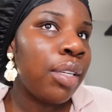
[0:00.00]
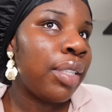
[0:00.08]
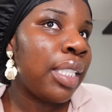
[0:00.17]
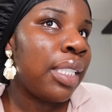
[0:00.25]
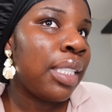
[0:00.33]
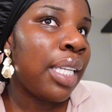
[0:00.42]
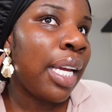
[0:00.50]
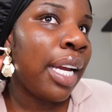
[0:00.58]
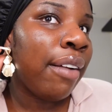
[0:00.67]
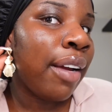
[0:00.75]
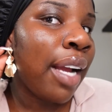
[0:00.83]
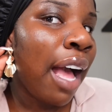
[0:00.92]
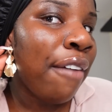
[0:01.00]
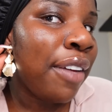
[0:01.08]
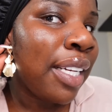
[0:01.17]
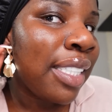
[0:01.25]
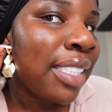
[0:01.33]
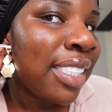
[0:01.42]
this is the earring. I
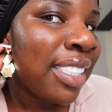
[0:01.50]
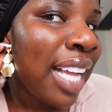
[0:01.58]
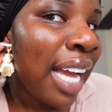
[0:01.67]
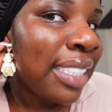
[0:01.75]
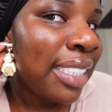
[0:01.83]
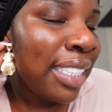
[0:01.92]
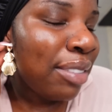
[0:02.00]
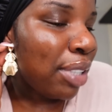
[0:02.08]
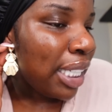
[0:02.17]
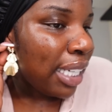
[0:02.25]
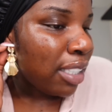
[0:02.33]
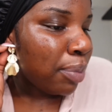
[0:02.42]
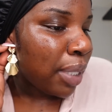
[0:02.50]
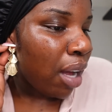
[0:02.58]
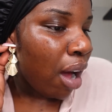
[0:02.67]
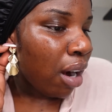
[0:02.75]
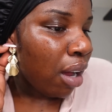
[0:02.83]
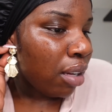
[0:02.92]
think this is nice. This really gives me
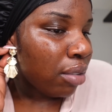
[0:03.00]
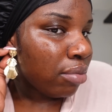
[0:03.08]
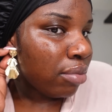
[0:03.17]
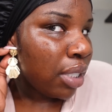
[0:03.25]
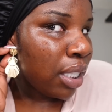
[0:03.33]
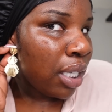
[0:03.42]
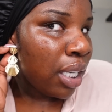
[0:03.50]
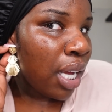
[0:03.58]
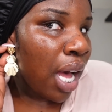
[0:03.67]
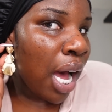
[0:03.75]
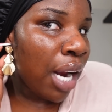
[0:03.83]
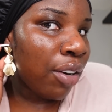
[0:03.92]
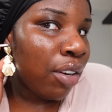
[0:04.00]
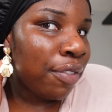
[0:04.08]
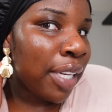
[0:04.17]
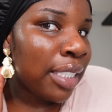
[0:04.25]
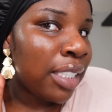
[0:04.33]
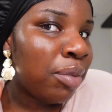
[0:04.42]
gala. I don't know if
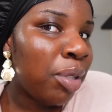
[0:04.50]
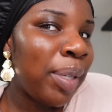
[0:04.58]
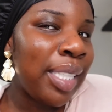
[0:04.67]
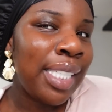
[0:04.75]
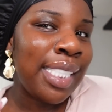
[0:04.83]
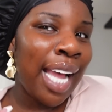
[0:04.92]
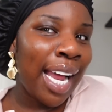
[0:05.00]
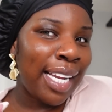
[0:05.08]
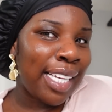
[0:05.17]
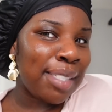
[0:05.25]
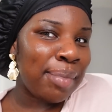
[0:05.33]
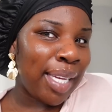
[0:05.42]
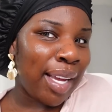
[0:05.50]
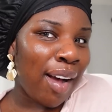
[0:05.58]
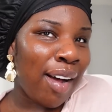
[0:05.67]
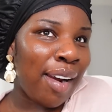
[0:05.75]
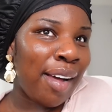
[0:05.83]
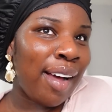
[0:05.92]
that's just me, but this kind of gives me
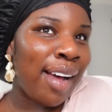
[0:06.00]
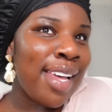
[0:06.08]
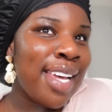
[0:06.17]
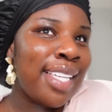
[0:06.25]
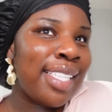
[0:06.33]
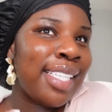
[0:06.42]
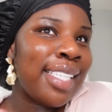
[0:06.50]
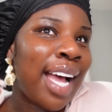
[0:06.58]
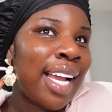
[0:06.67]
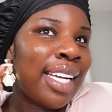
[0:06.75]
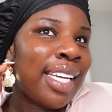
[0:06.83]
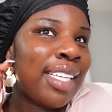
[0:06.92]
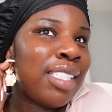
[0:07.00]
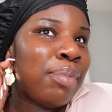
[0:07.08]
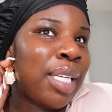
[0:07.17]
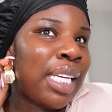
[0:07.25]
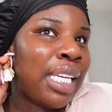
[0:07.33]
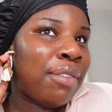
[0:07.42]
gala. This kind of gives
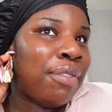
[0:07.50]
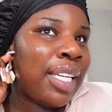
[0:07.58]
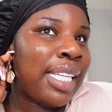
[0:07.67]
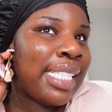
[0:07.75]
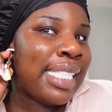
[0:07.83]
me evening